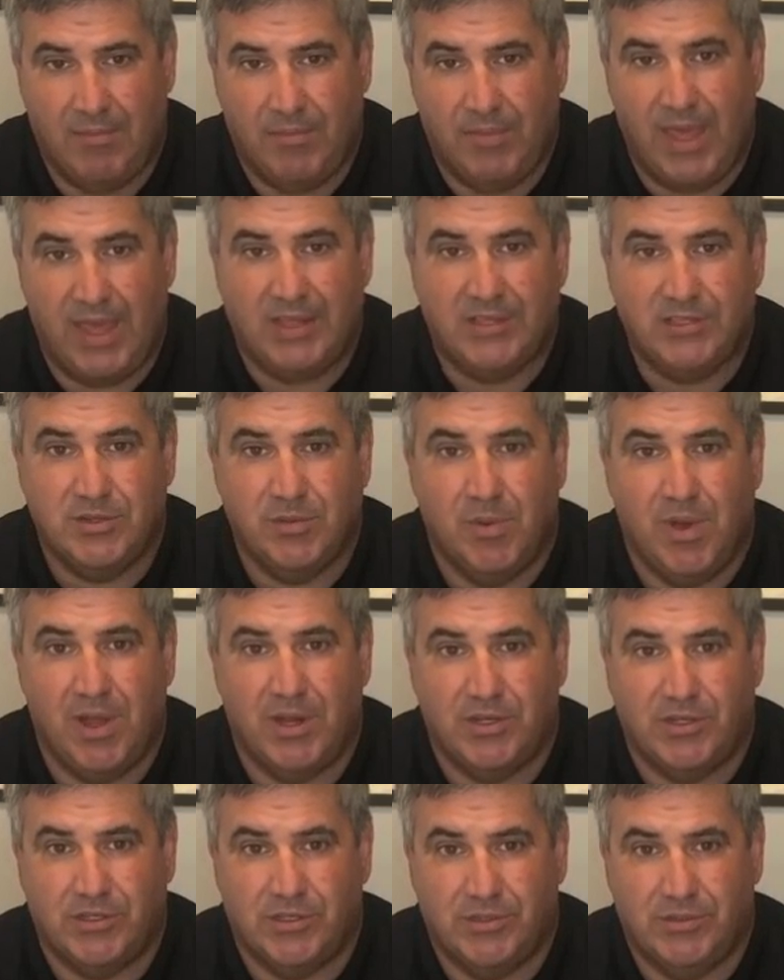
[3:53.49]
Thanks so
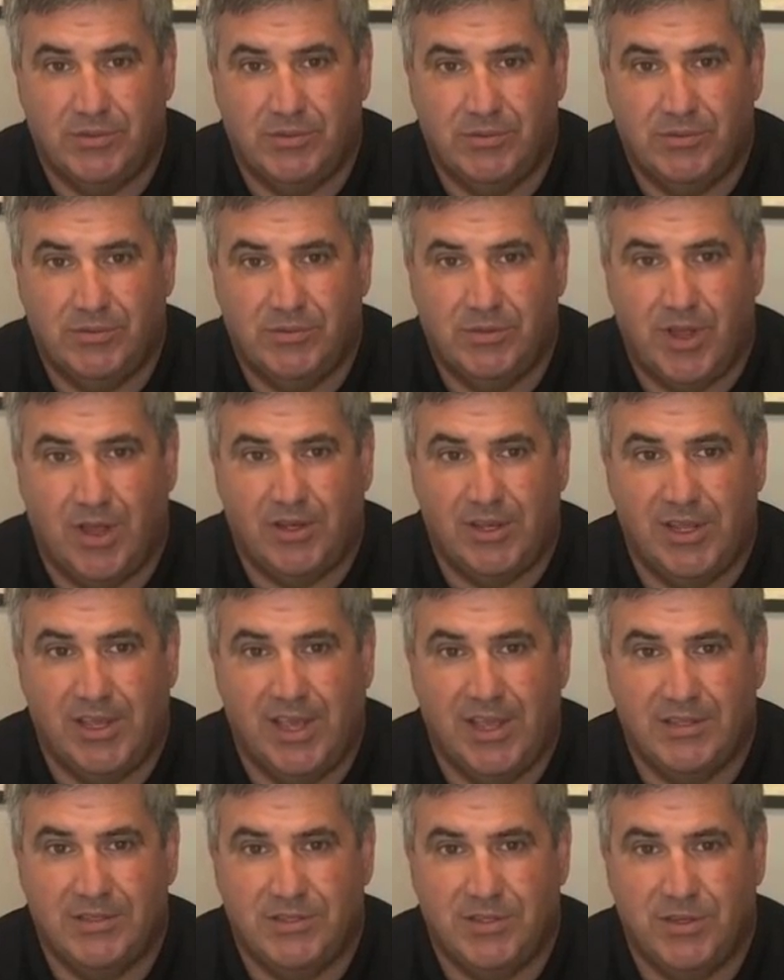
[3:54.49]
much. Talk to you
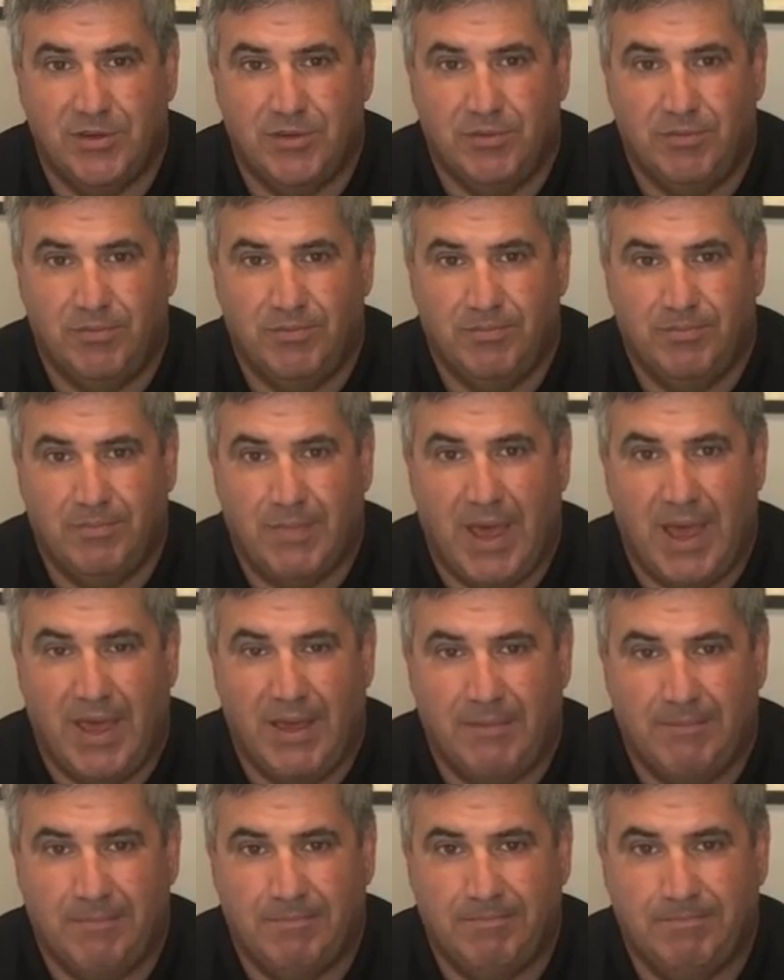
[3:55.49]
again soon. Bye.